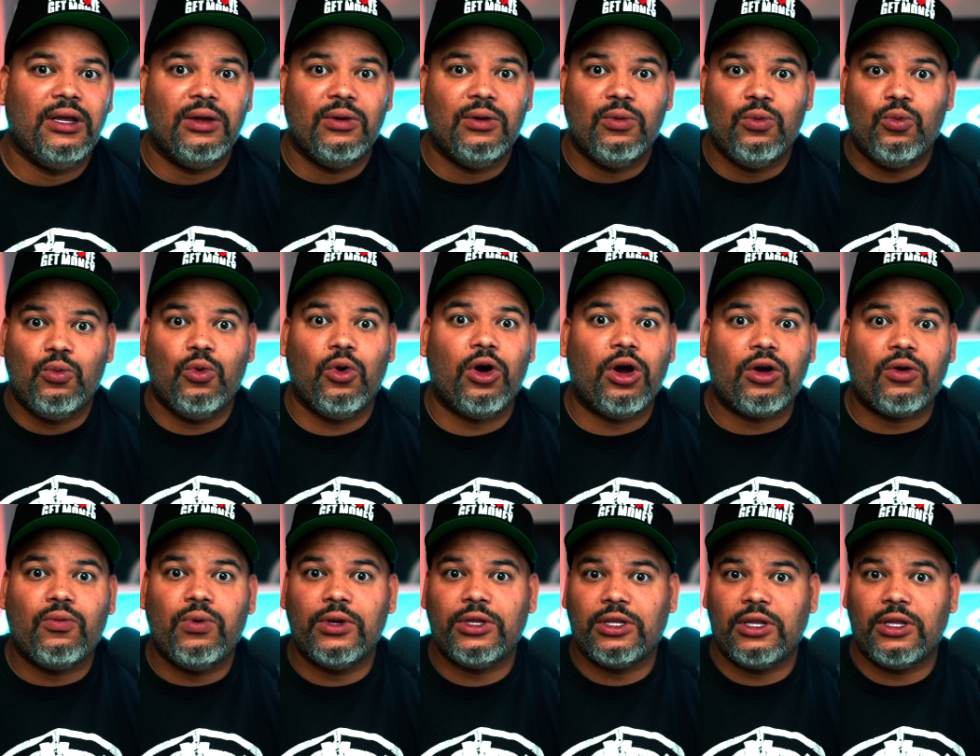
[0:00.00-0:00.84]
work
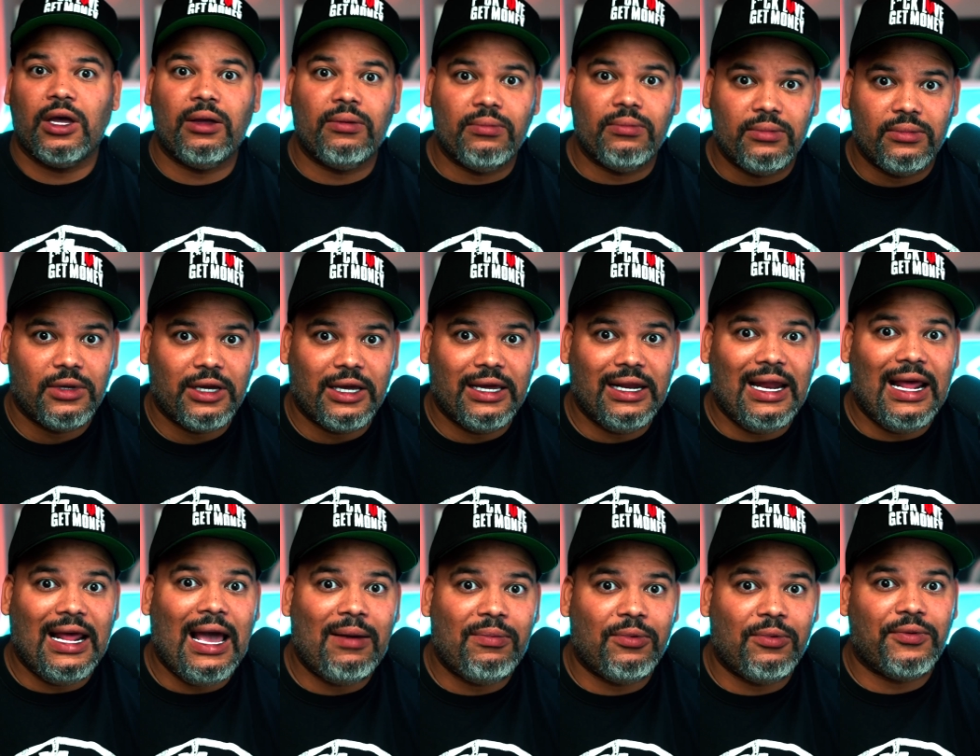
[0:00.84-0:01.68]
with them,
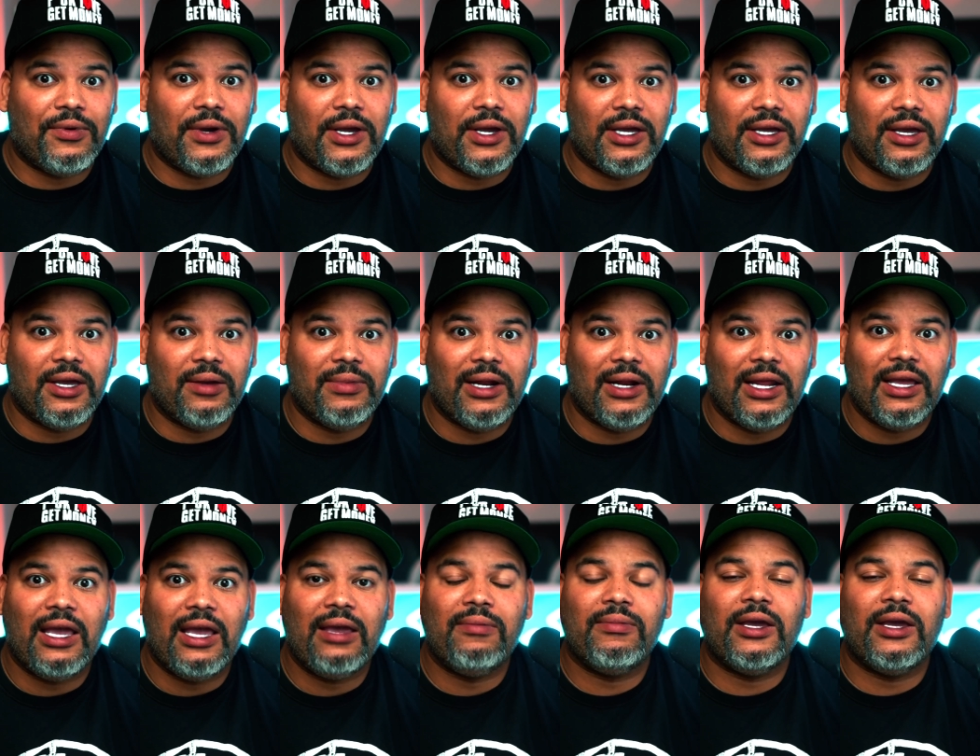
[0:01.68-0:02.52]
collaborate, and be like,
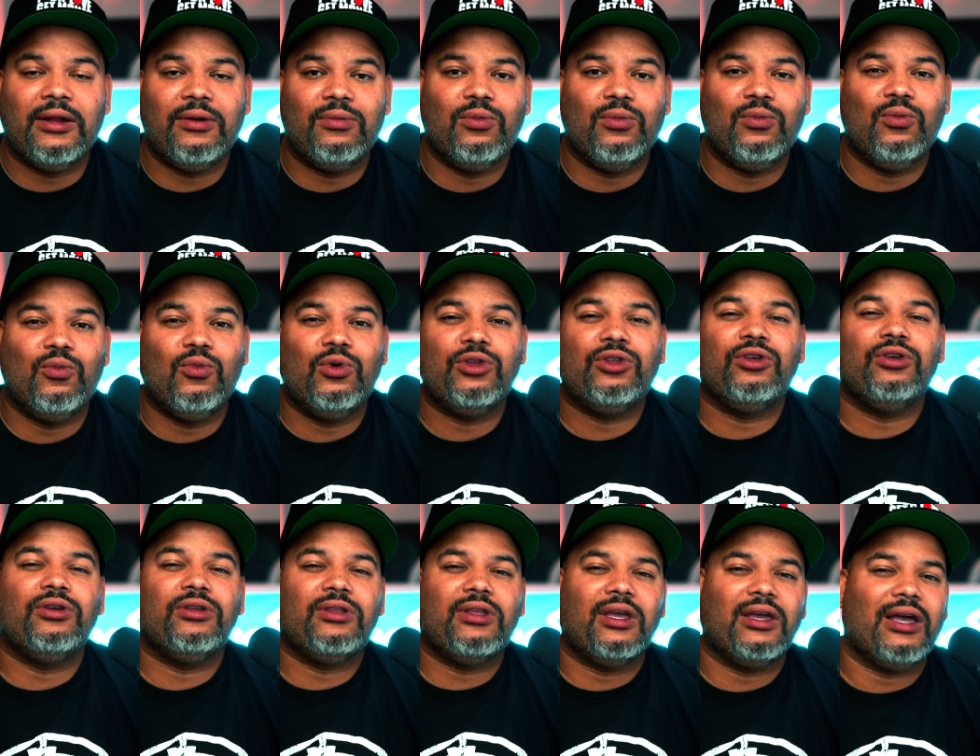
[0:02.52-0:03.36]
hey man, what do
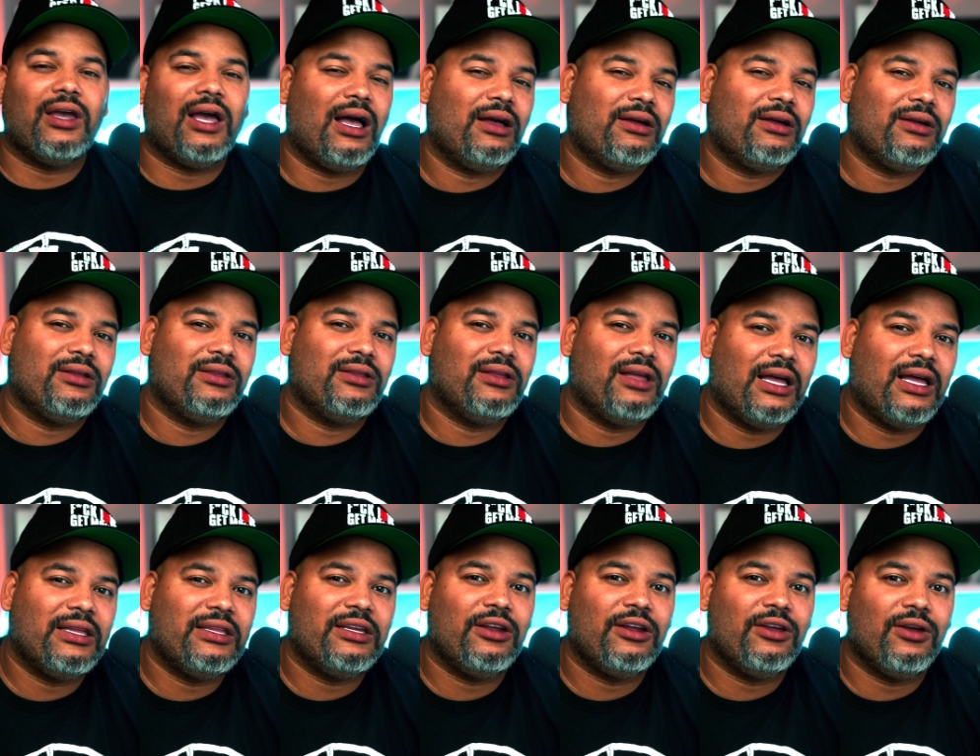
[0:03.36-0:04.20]
you think? How how
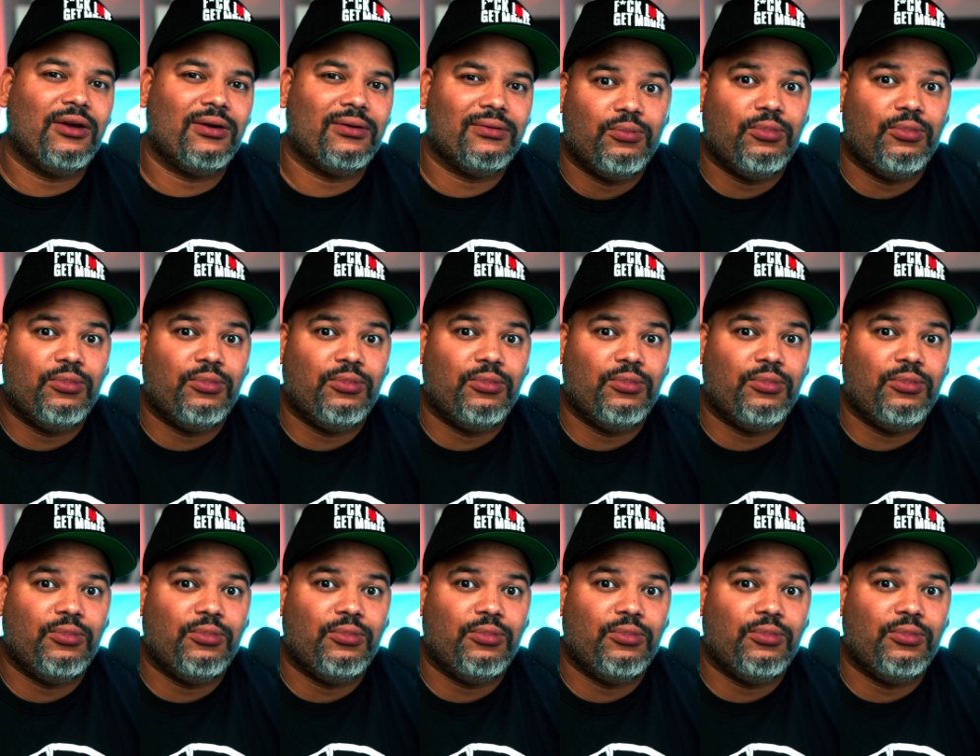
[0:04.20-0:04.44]
did it go?